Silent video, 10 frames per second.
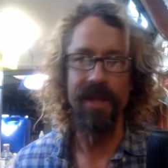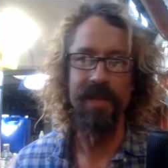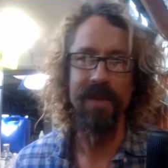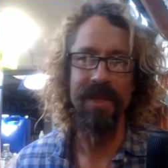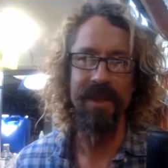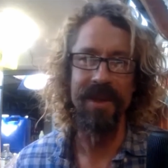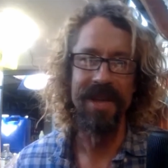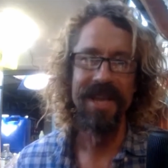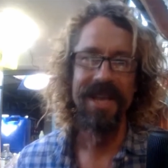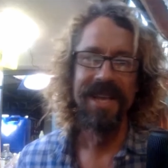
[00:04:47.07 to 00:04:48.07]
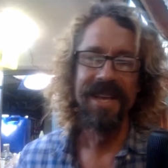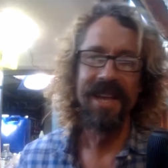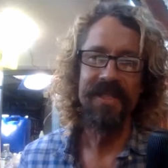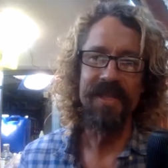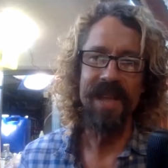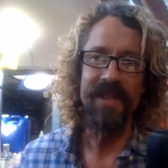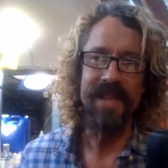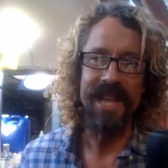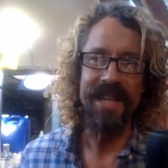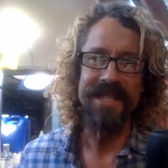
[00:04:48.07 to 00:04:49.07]
the, the not not the
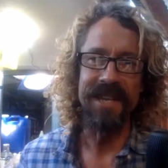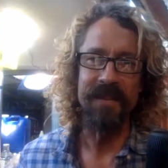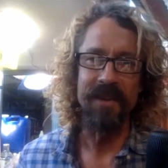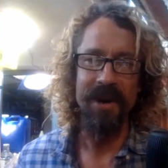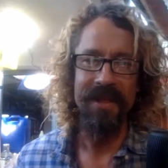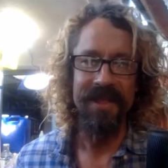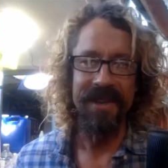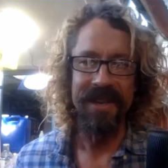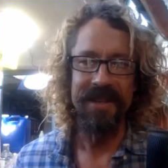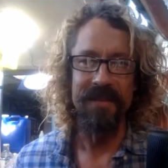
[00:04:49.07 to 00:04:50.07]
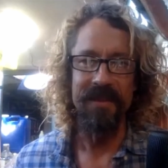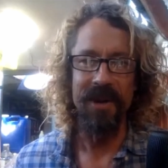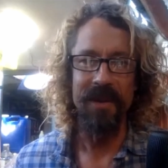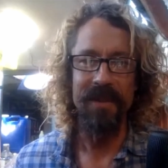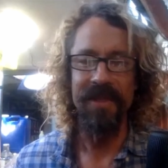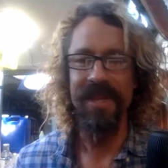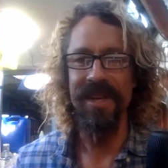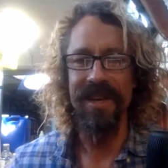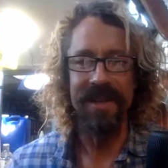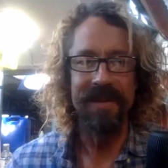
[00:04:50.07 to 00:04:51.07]
getting sick part and the addicted right. part, but the
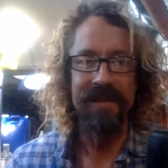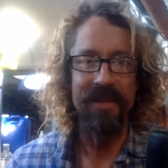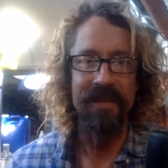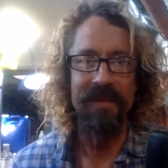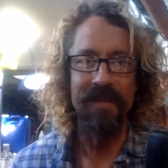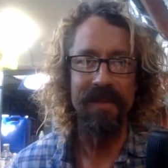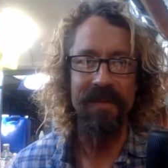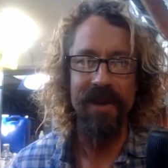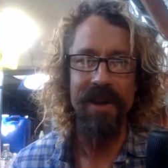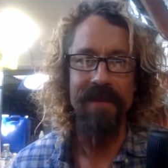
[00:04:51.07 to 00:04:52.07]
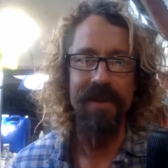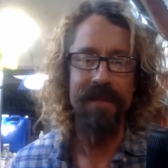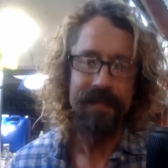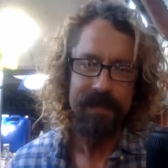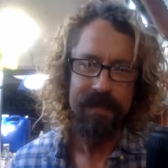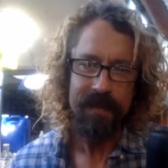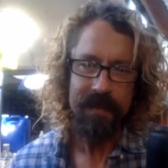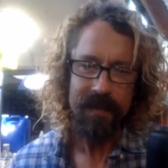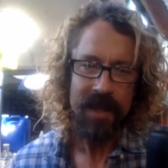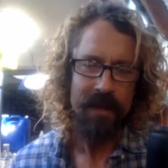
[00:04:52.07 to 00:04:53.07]
uh, but the the fun of it.
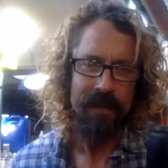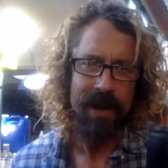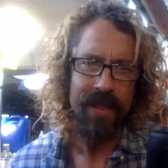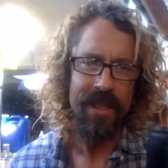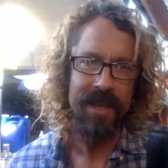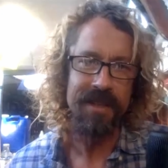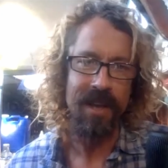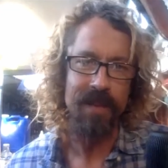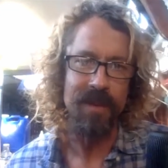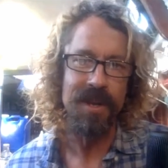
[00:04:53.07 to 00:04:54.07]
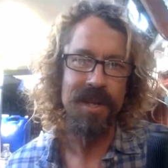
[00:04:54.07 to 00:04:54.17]
Sure. The fun and the excitement.